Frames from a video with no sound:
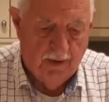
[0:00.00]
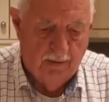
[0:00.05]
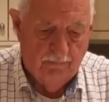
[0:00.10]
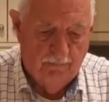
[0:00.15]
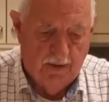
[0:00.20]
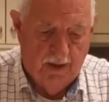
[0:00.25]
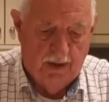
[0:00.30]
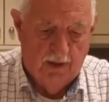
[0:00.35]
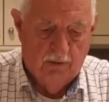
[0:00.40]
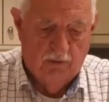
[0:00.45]

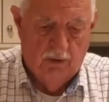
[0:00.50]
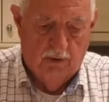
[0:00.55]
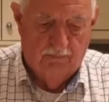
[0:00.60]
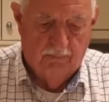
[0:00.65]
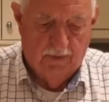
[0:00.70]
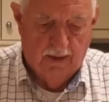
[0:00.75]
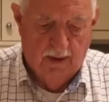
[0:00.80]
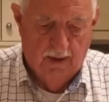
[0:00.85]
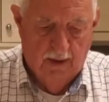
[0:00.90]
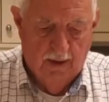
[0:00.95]
into a,
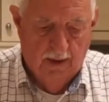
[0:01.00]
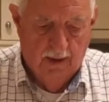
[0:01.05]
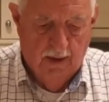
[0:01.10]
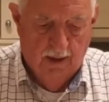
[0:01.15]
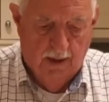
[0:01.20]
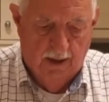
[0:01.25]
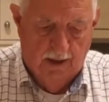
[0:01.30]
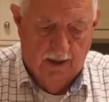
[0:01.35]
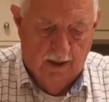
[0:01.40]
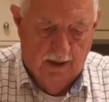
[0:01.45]

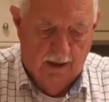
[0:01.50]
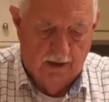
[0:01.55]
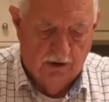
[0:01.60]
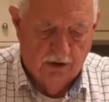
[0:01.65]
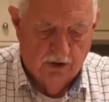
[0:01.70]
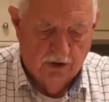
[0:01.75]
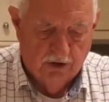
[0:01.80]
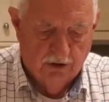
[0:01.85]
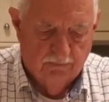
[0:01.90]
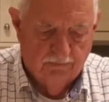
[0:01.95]
it
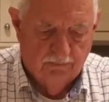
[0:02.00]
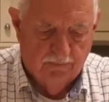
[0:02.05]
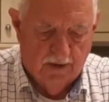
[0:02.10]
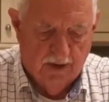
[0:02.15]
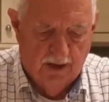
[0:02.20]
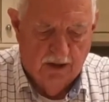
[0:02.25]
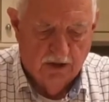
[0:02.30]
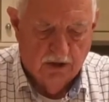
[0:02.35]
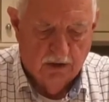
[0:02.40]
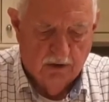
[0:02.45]
just
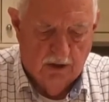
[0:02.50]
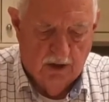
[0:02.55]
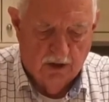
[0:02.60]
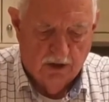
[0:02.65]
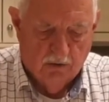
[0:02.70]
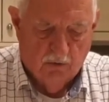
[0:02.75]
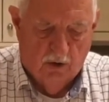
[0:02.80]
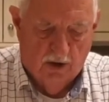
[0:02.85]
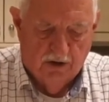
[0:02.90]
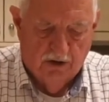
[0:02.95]
is
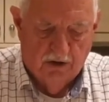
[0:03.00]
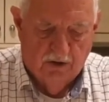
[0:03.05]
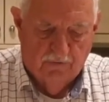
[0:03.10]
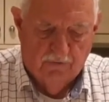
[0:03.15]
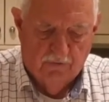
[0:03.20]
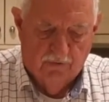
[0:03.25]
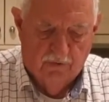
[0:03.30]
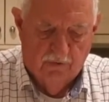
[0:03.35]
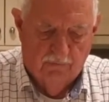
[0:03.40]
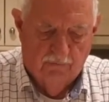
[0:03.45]
quite
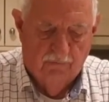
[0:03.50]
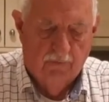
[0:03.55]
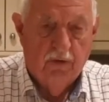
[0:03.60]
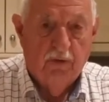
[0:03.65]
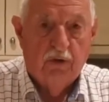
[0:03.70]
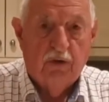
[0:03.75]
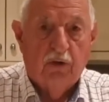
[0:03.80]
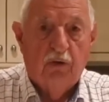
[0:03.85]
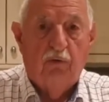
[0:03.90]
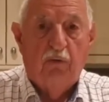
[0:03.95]
different
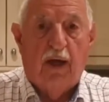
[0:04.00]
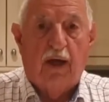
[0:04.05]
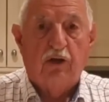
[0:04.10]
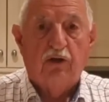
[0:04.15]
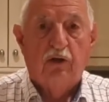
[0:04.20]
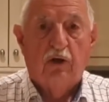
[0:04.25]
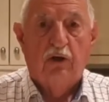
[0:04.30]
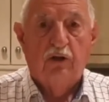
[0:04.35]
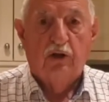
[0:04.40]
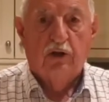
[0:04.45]
to
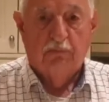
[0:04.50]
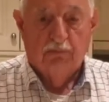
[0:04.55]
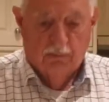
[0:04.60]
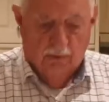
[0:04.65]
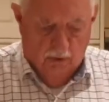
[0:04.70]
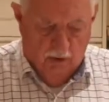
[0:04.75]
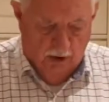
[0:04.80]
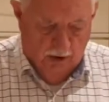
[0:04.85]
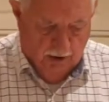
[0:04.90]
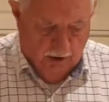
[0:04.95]
actually just
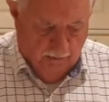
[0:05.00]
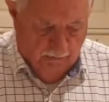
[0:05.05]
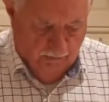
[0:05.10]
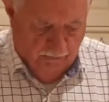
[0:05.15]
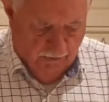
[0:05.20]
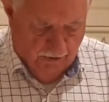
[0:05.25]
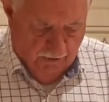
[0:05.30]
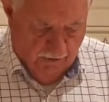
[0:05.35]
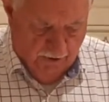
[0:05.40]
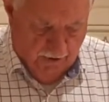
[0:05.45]
boiling the
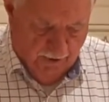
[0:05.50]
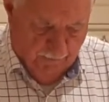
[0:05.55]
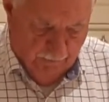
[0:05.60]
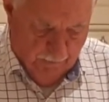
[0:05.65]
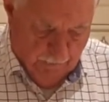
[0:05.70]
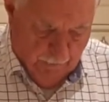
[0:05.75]
thing.